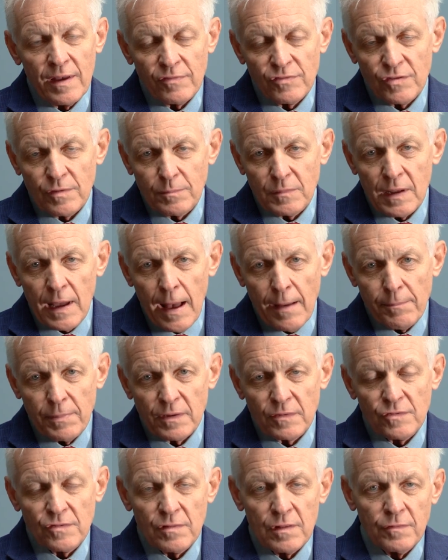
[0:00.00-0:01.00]
have some
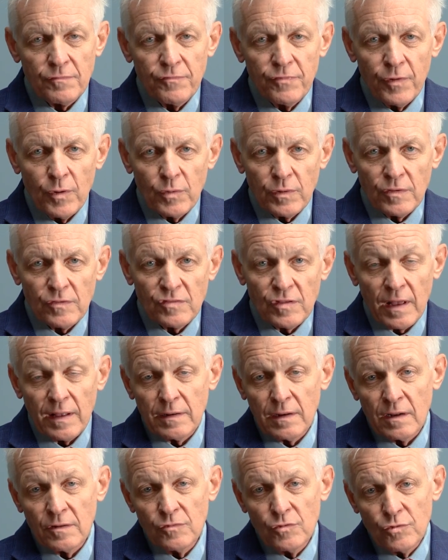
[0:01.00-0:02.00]
topics that focus
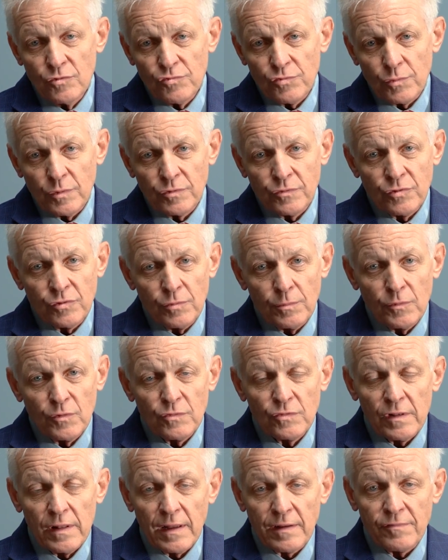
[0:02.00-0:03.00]
on unusual
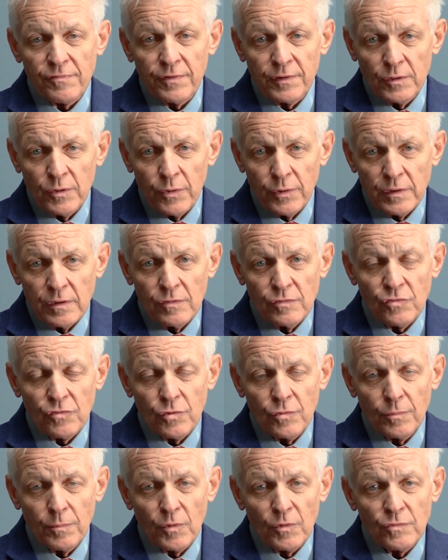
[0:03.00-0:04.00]
tumors like phalloides
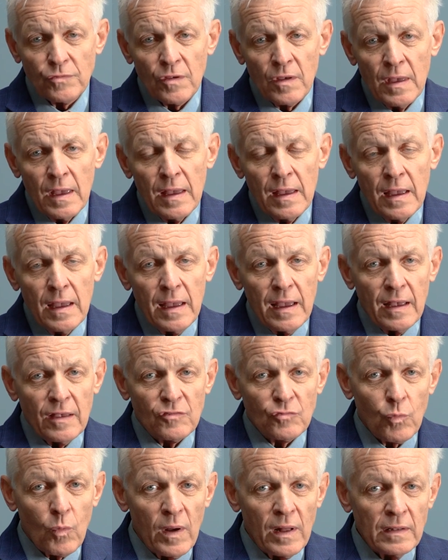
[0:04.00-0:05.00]
tumors,
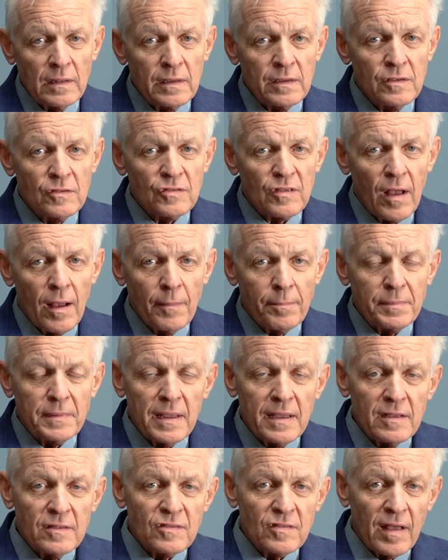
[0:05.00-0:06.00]
as well as
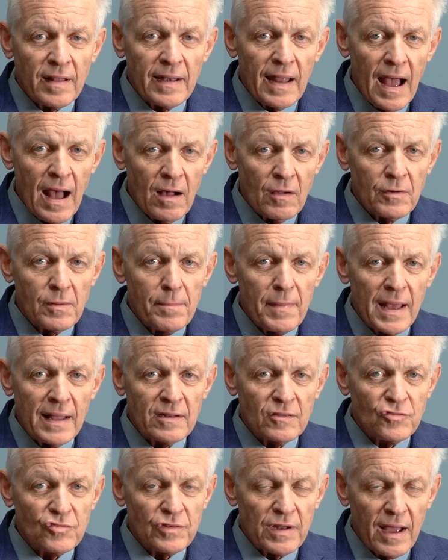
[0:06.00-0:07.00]
updates on how to
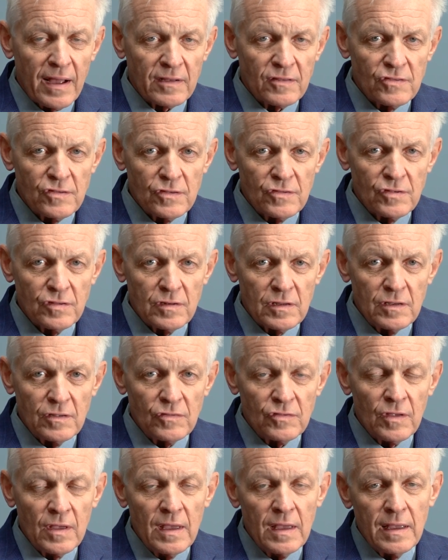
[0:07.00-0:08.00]
manage
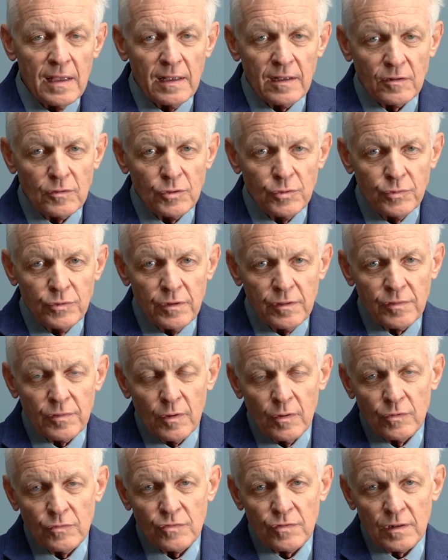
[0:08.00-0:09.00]
toxicities, including
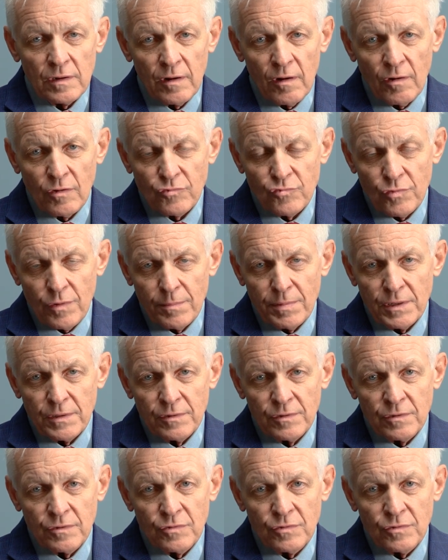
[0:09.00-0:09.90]
those that are attributed